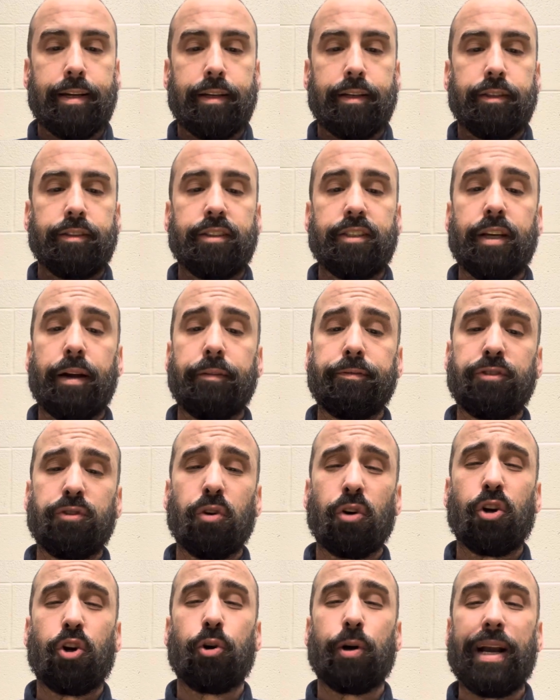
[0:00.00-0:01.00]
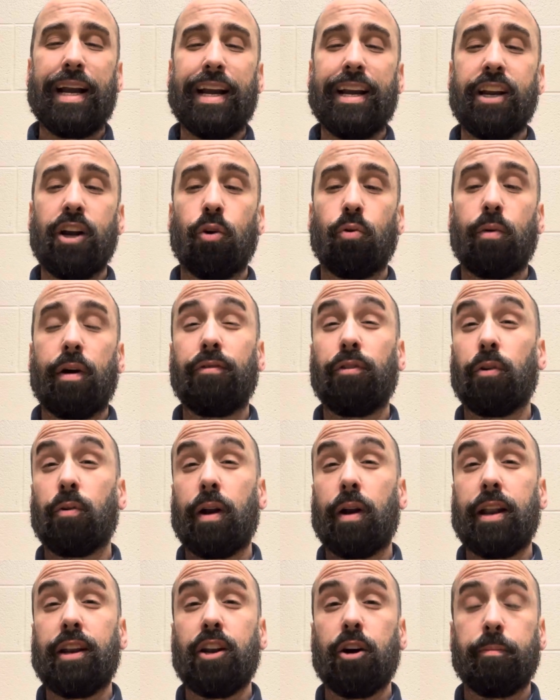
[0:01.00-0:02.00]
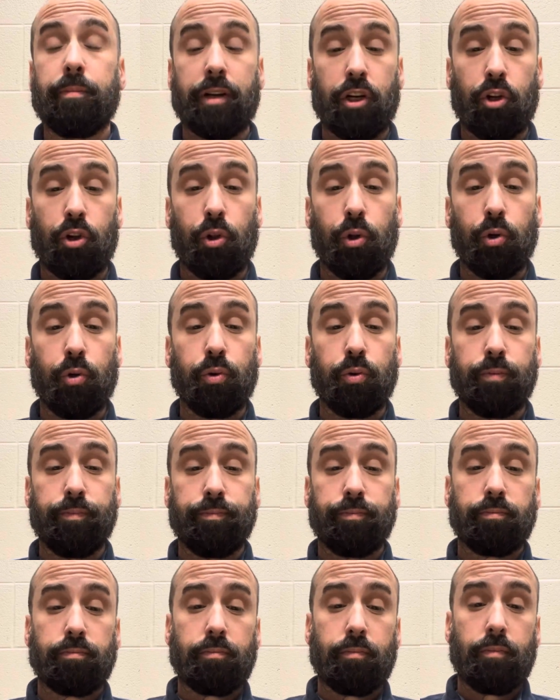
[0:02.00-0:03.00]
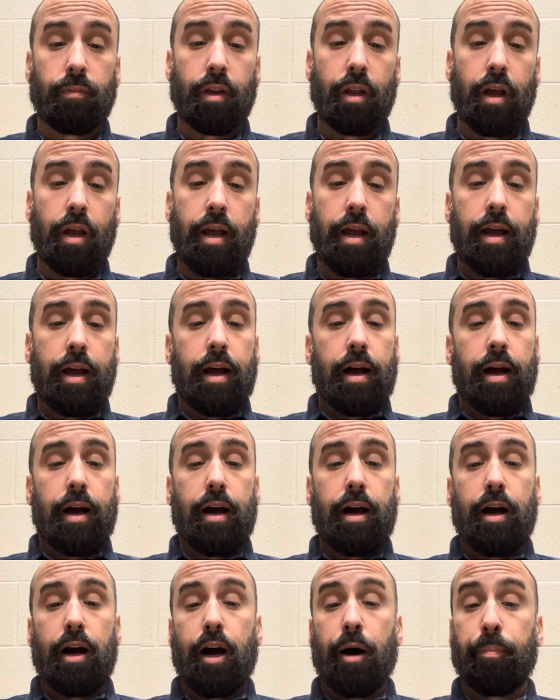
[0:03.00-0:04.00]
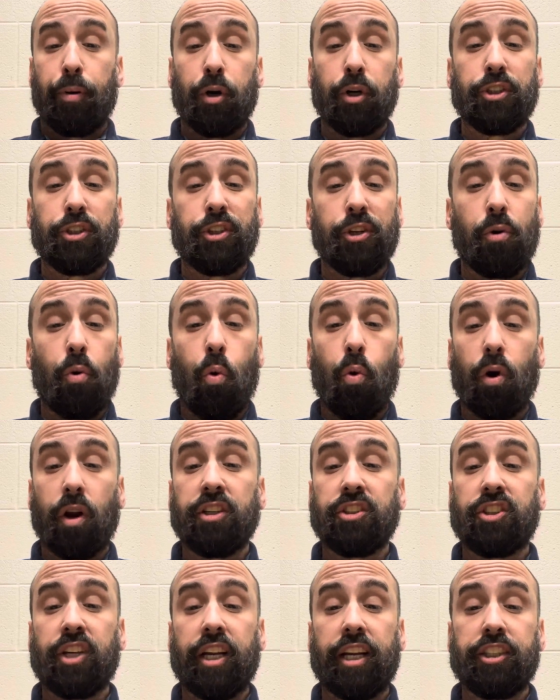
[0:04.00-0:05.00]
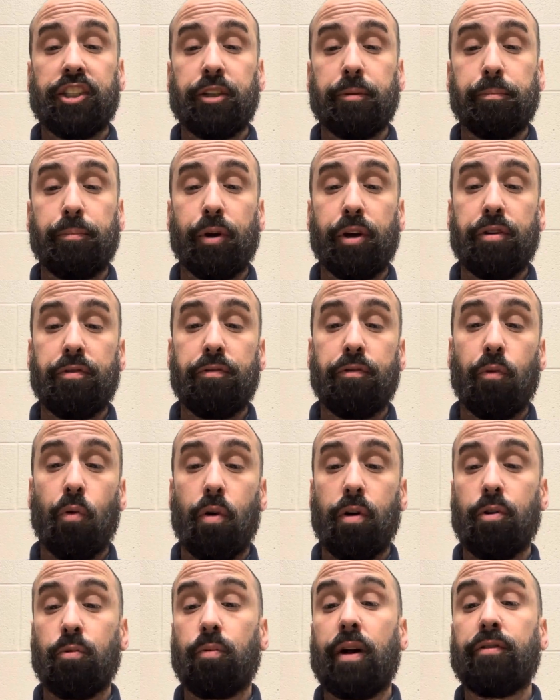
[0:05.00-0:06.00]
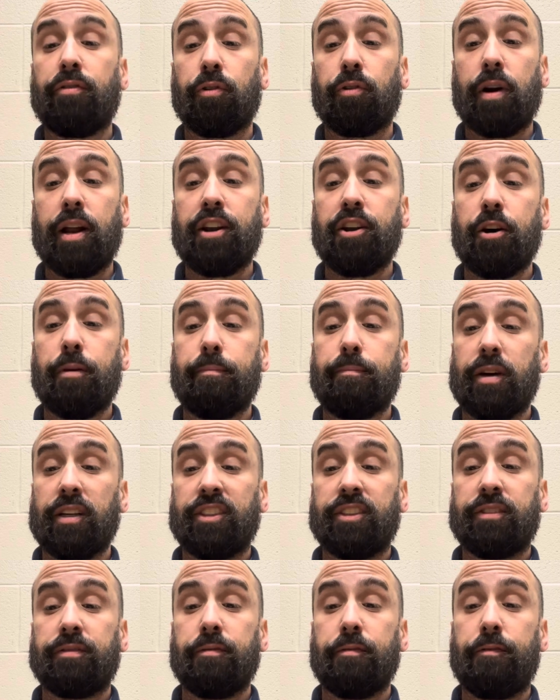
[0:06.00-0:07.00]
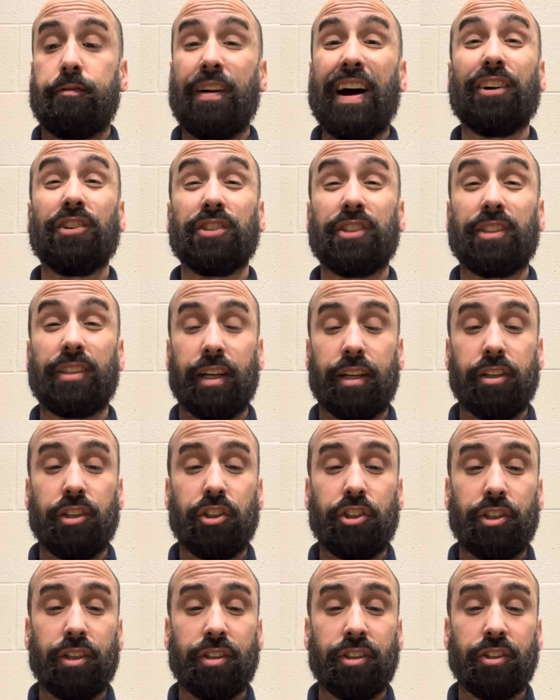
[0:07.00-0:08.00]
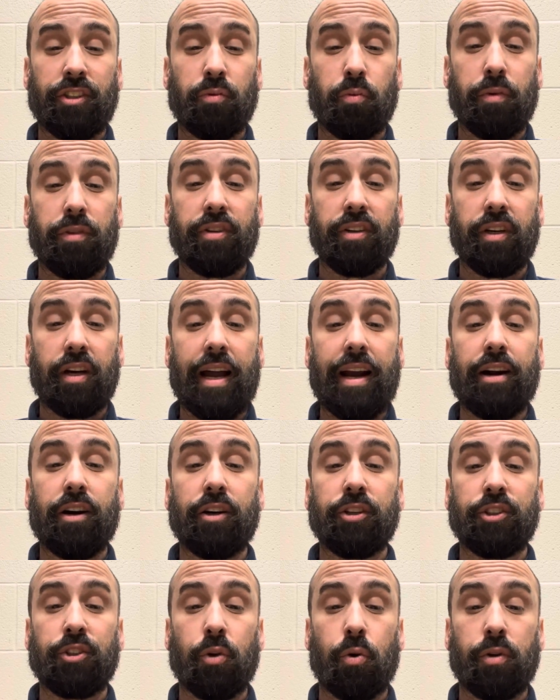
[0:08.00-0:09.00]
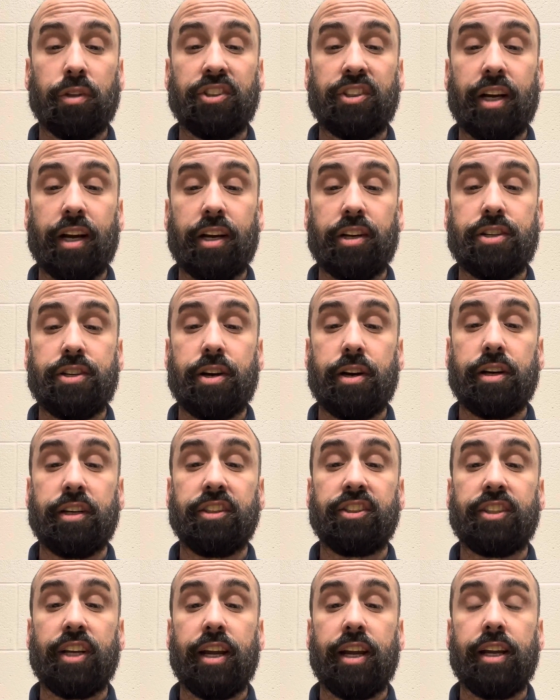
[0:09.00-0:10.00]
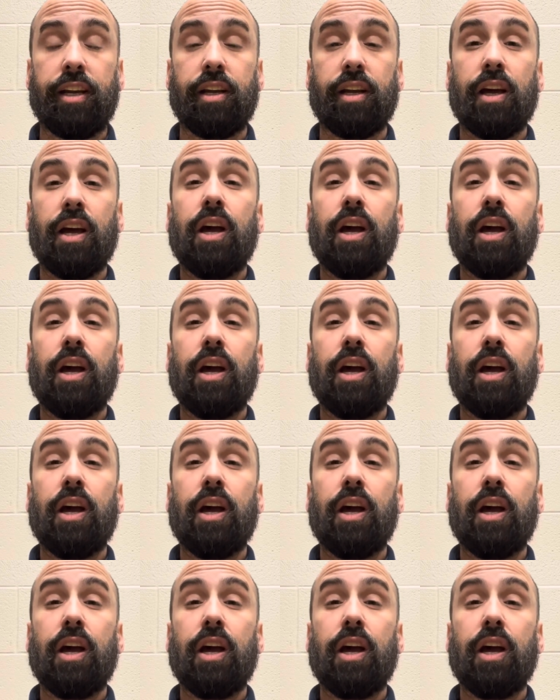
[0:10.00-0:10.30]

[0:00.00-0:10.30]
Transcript: Steps for creating a referendum include a person or organization putting forward a referendum must file signatures with the Arizona Secretary of State